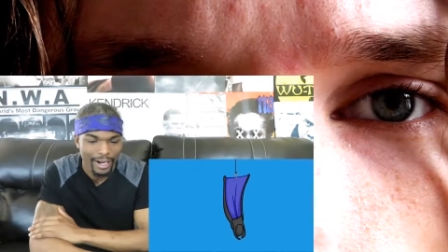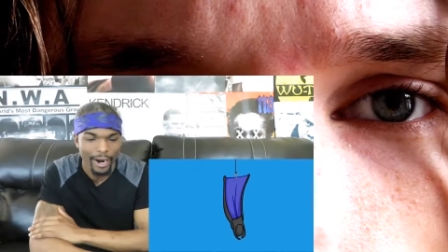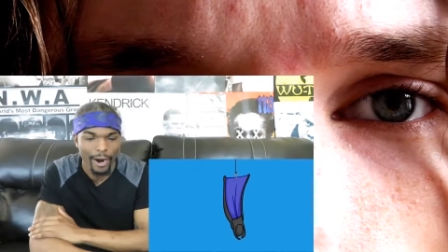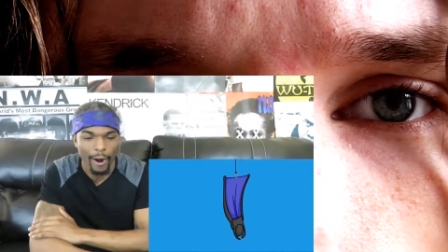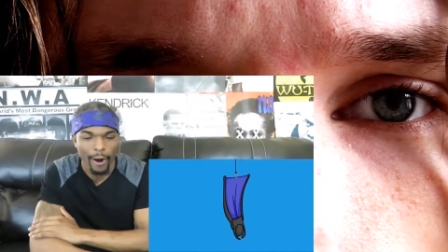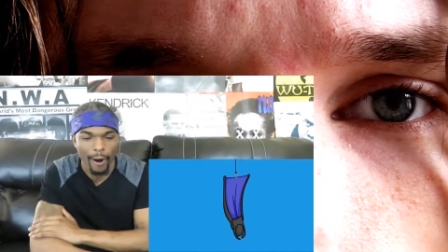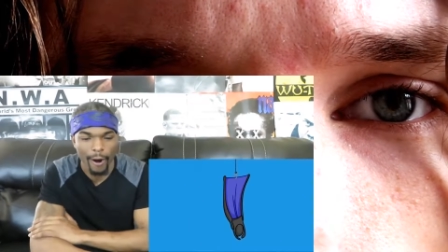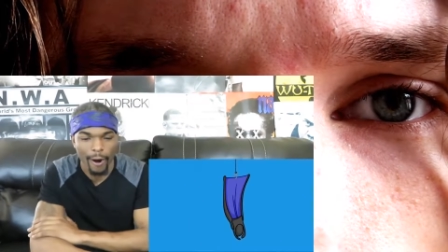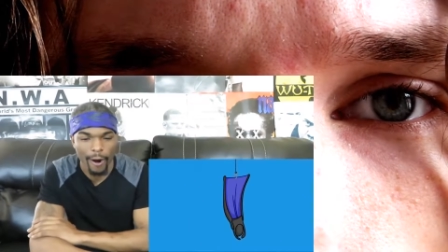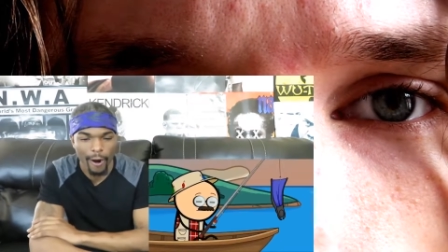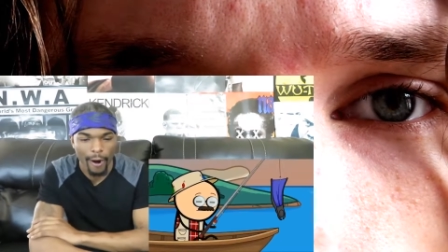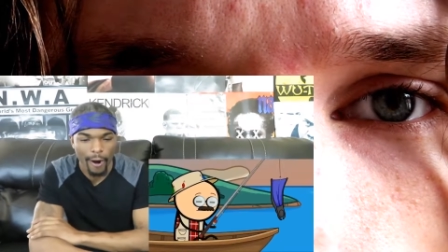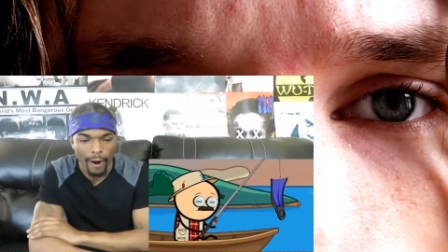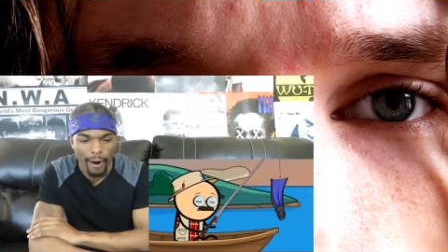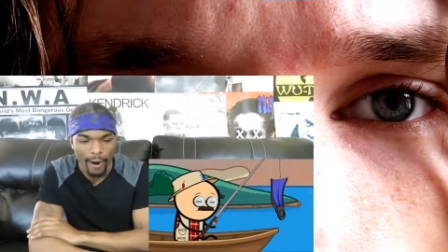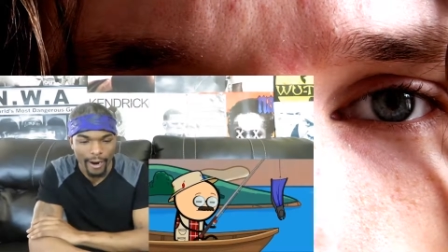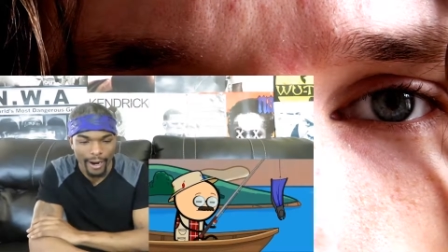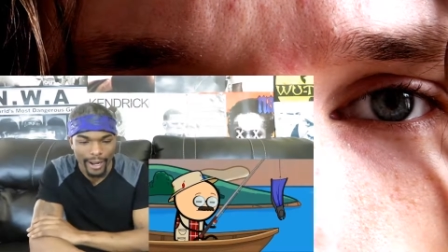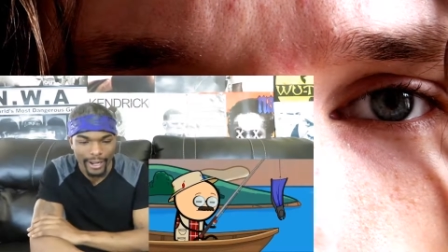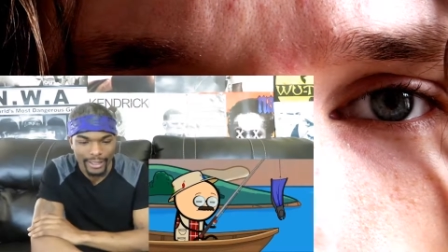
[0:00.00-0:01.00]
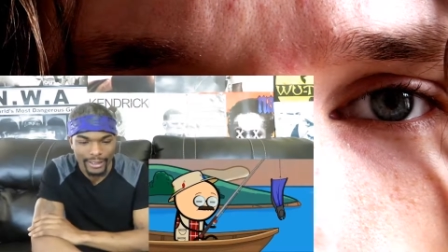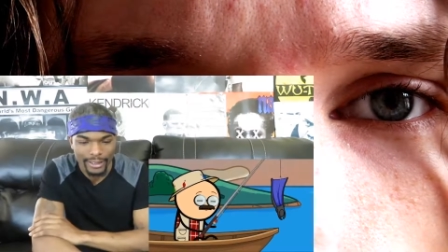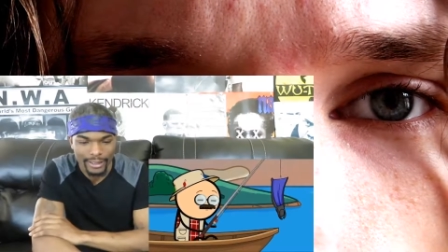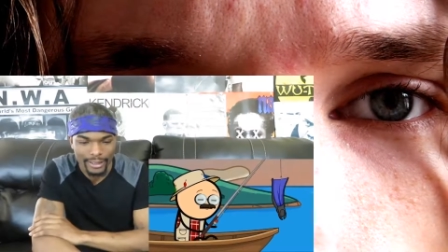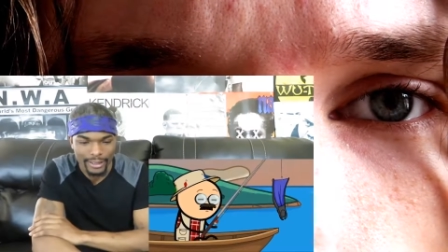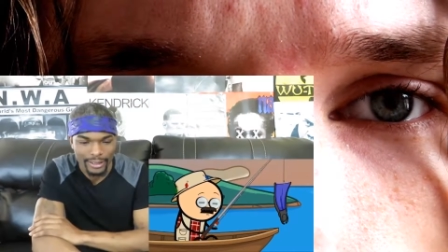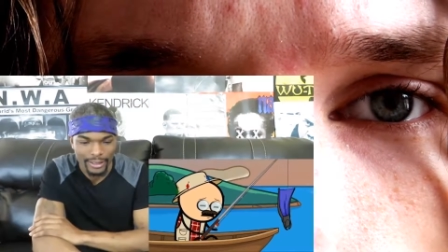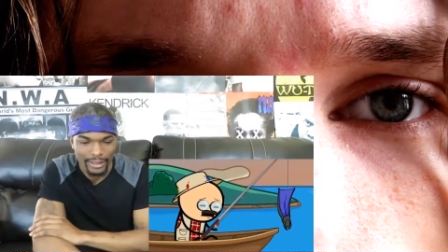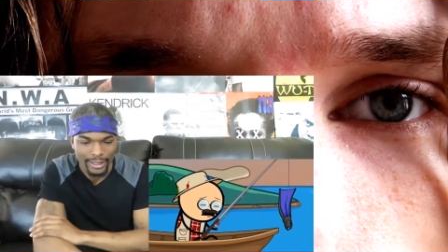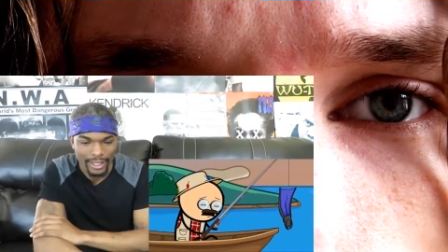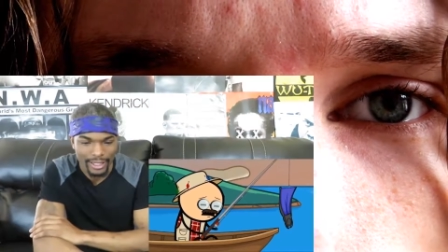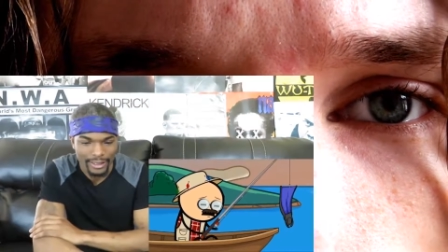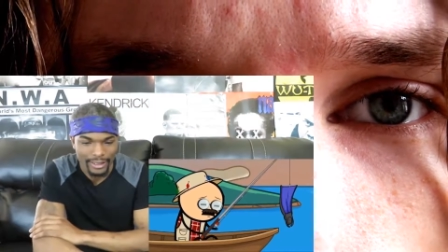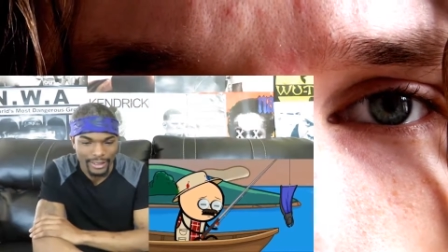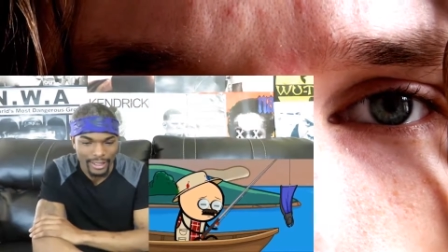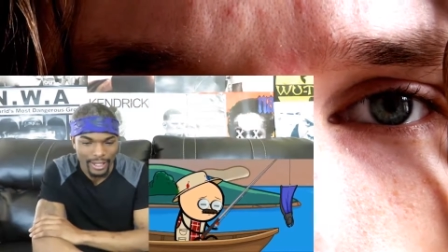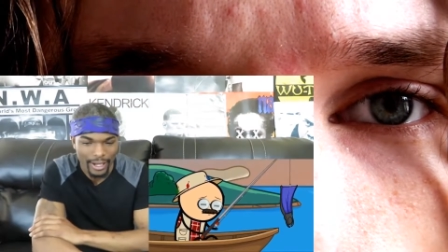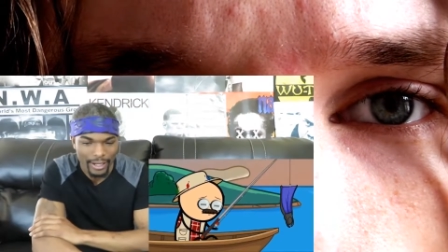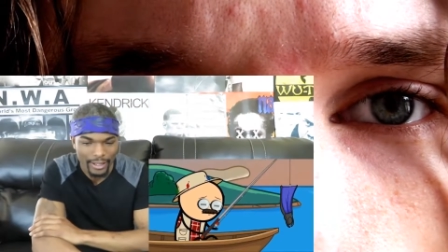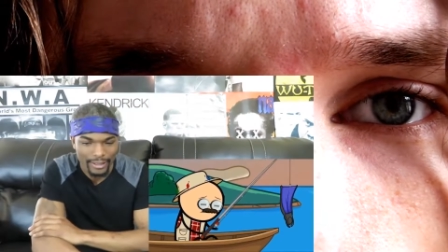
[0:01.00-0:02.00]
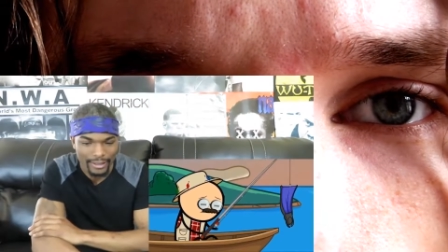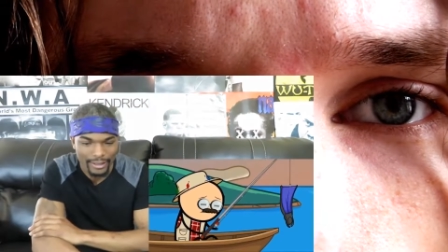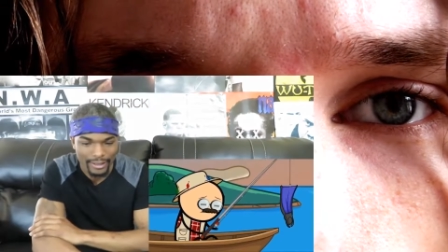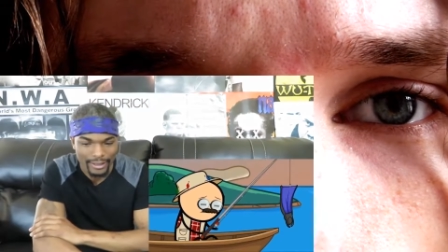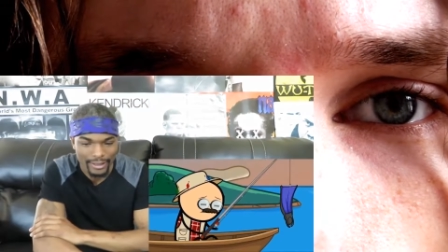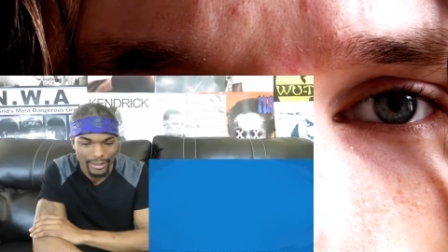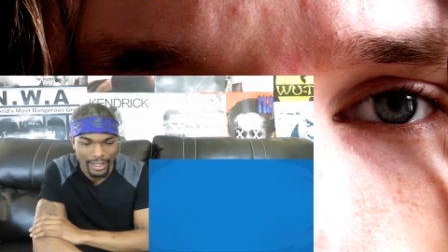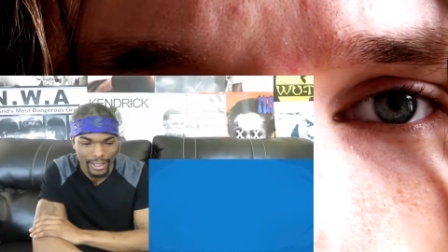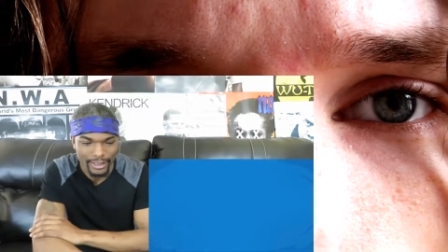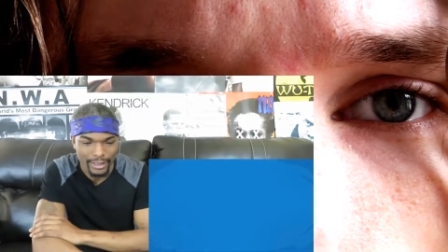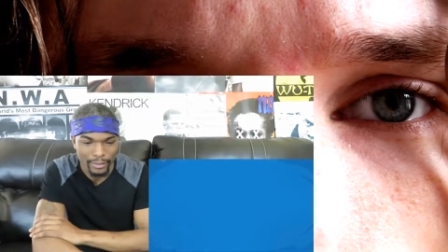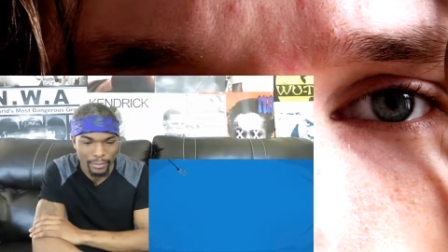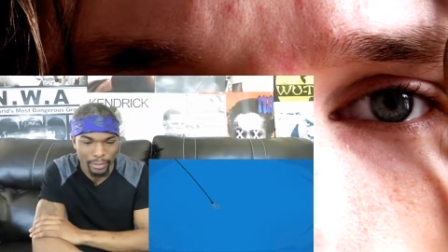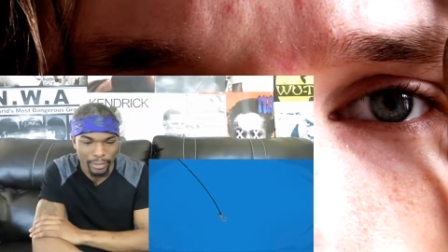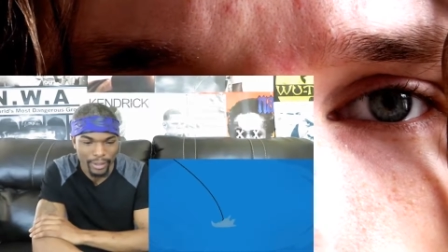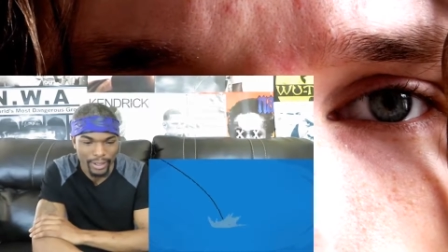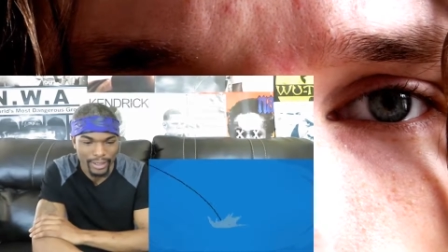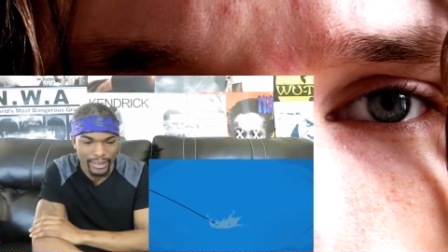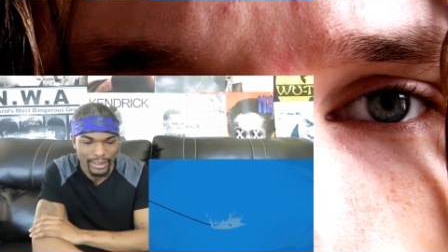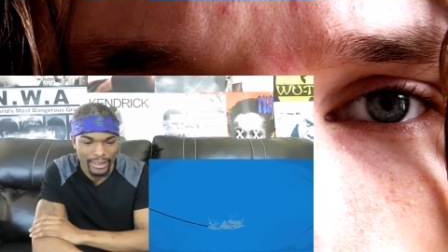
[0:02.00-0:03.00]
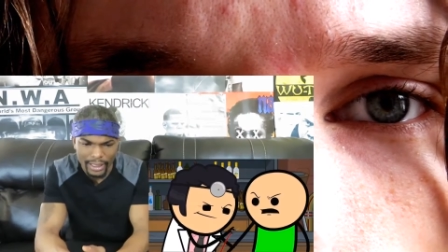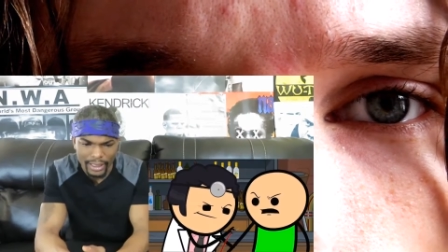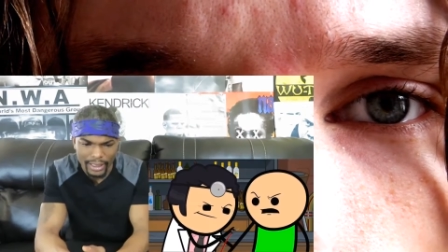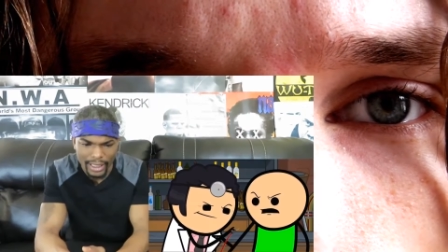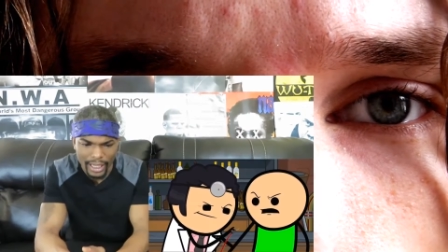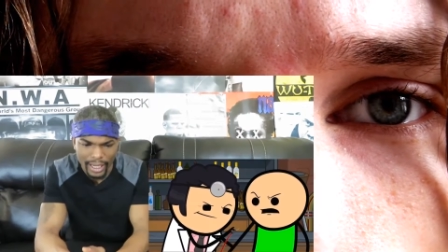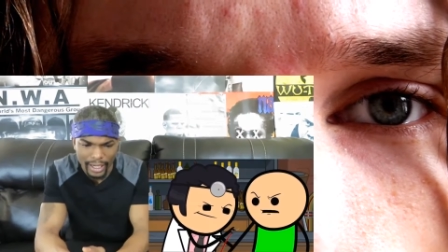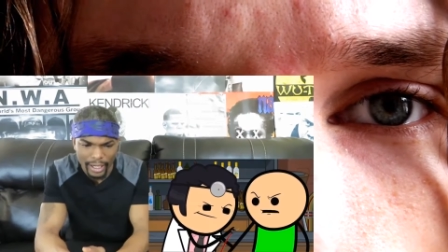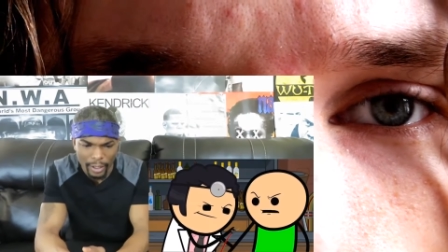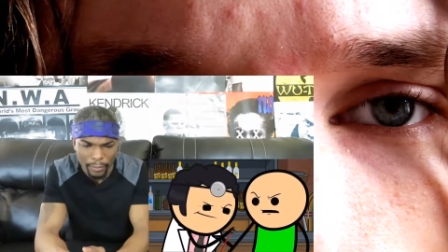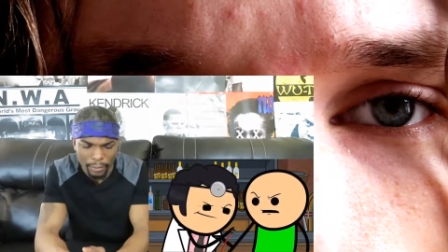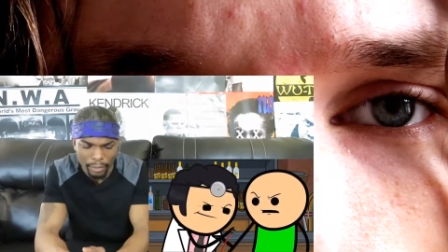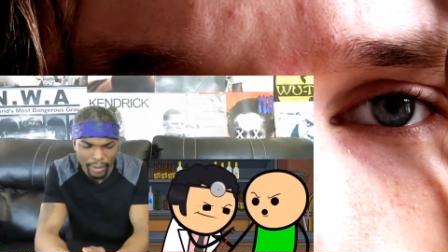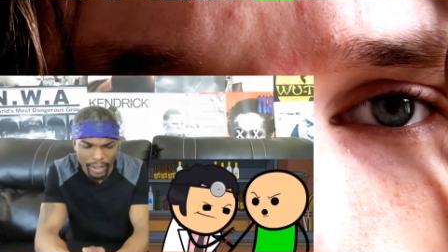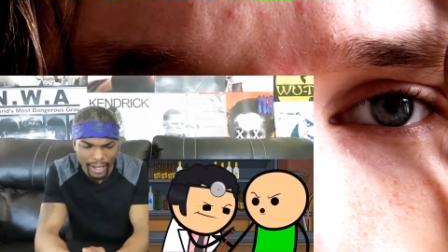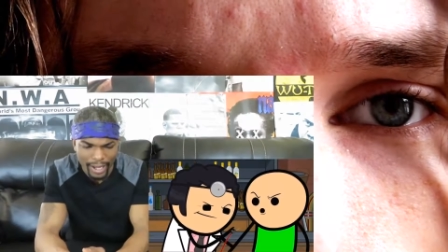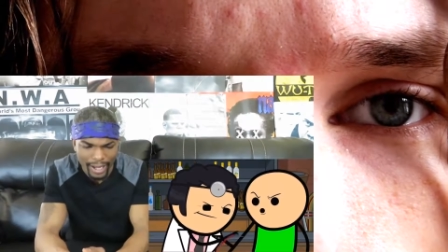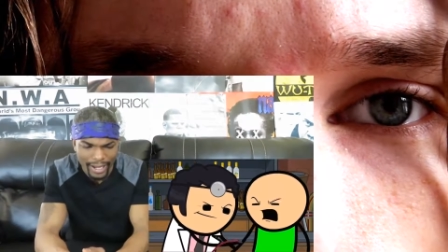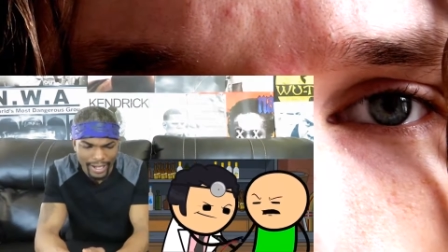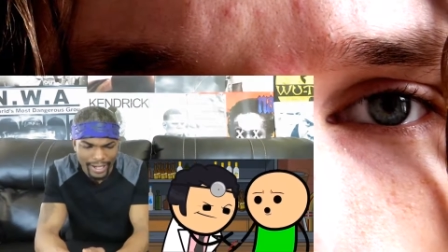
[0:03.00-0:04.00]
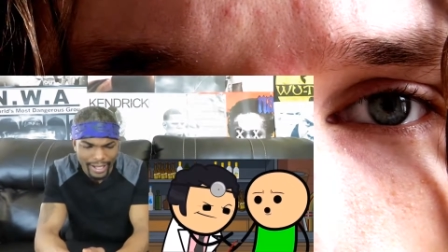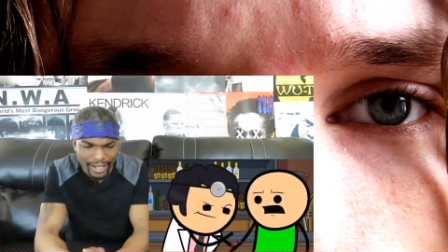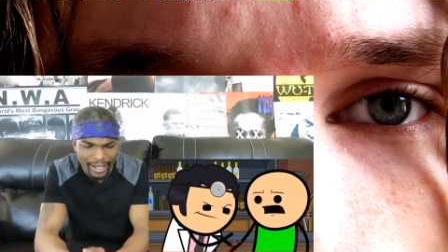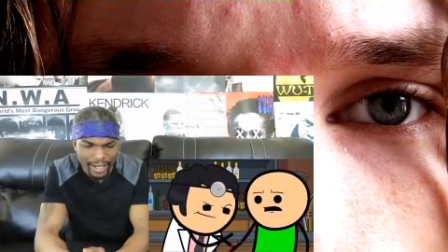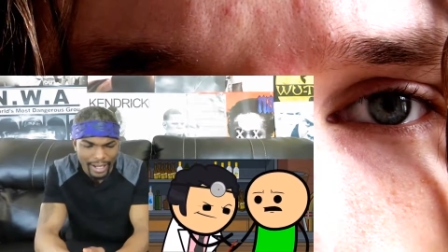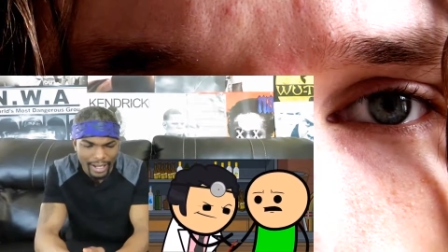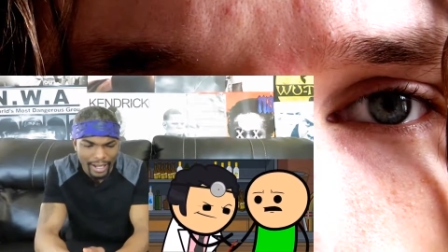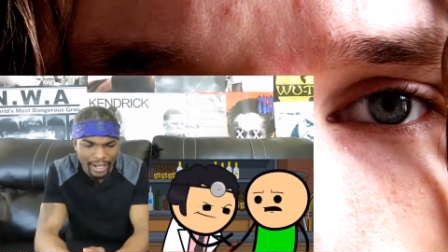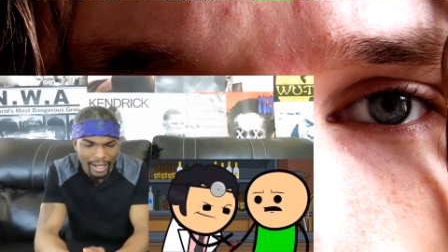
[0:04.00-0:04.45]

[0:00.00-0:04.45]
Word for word: oh, that's that sucks. That's depressing. Hey, to take your blood? You?